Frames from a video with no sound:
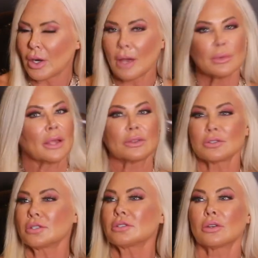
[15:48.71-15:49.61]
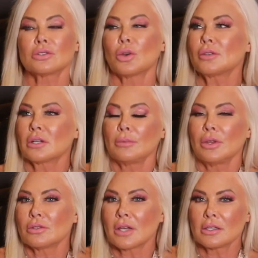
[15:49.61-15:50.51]
But I'm like, there's always going to
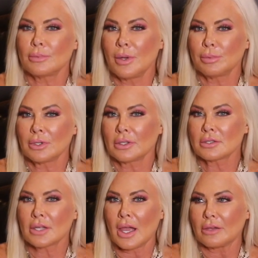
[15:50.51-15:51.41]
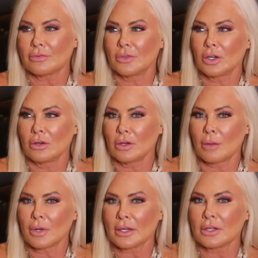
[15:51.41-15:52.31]
be those kinds of people in this life, you know?
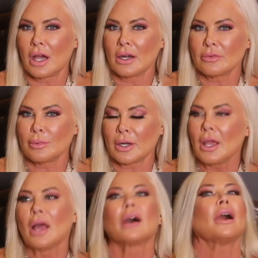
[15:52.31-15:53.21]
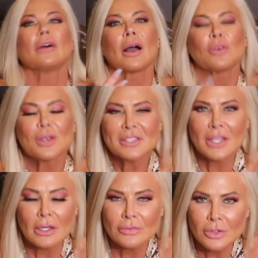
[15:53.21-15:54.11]
I'm like, not everybody. I've always
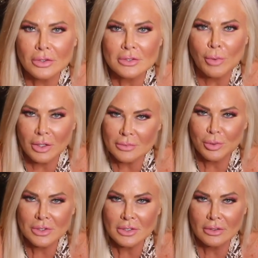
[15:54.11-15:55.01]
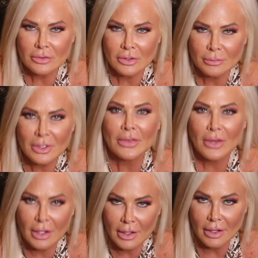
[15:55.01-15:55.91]
said, if you're the smartest person in the room, get
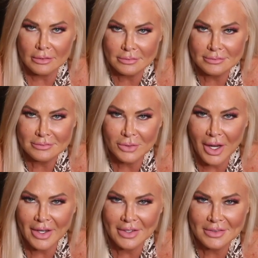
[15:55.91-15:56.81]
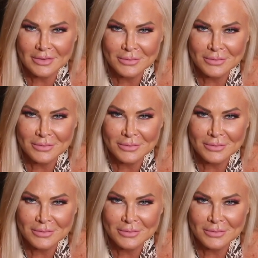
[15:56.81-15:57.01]
the hell out, right?